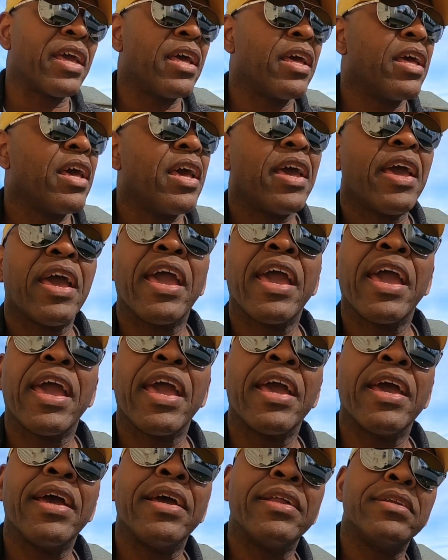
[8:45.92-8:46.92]
it,
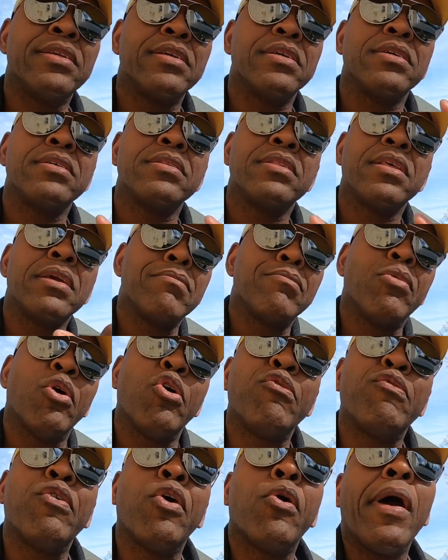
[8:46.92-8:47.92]
and the
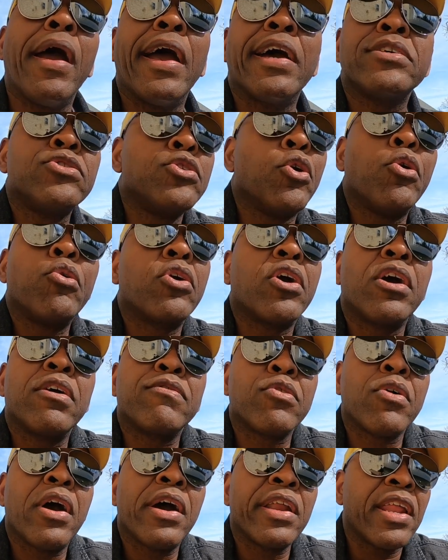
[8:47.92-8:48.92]
Movo has no
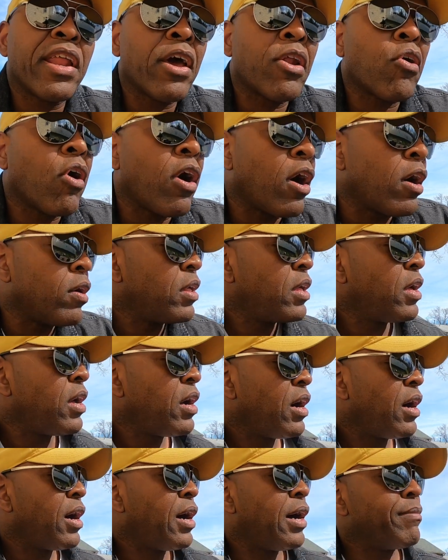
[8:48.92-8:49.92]
cover on it at all.
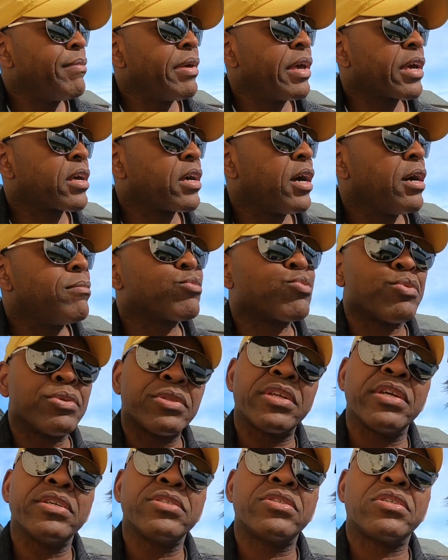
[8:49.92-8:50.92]
It comes
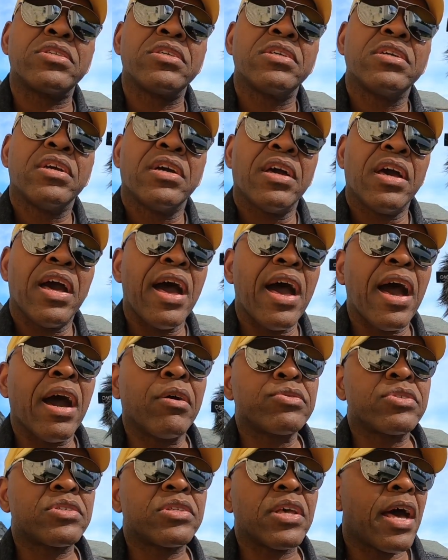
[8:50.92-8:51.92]
with this
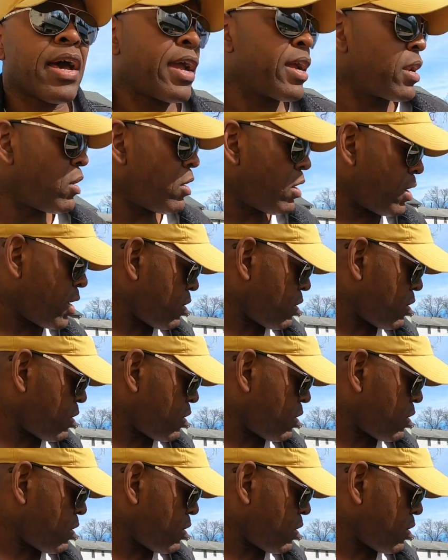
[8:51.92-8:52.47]
outside,